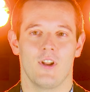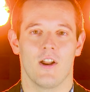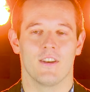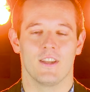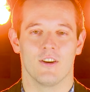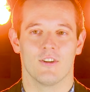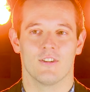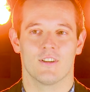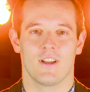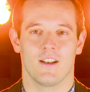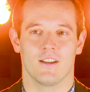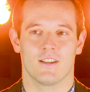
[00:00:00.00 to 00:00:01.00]
done here
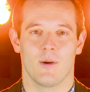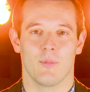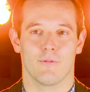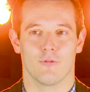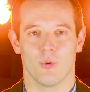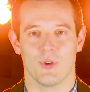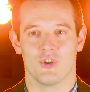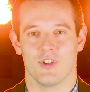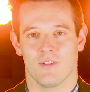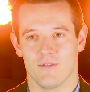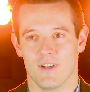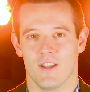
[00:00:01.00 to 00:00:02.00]
kind of come to
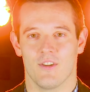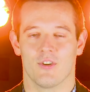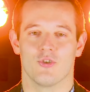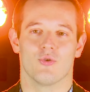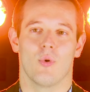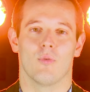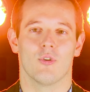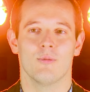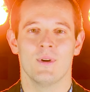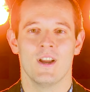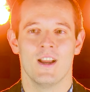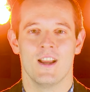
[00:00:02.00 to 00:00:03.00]
fruition in the control
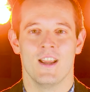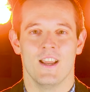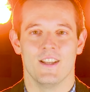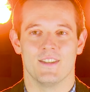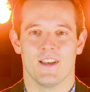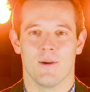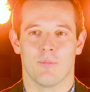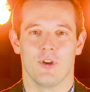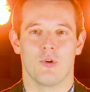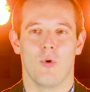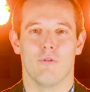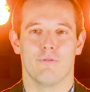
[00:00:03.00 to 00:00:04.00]
room is a
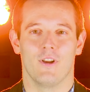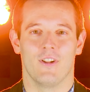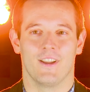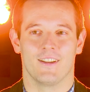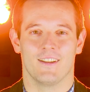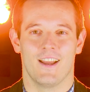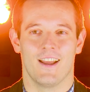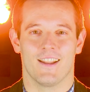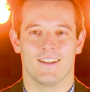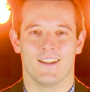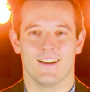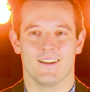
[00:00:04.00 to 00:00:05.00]
pretty cool feeling,
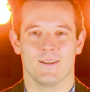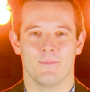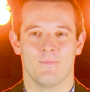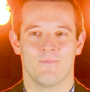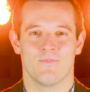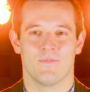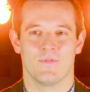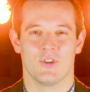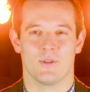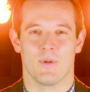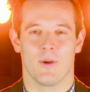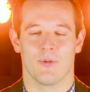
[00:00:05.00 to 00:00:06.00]
and
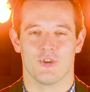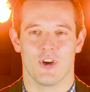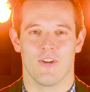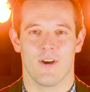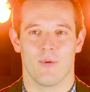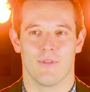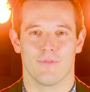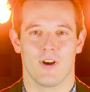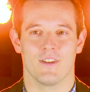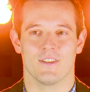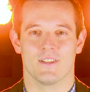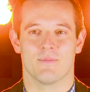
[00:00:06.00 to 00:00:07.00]
just being able to share that with
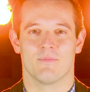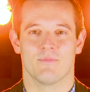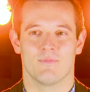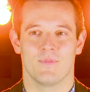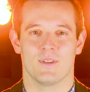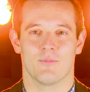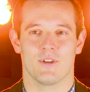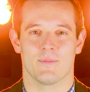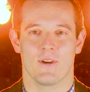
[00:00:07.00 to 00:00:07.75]
friends is pretty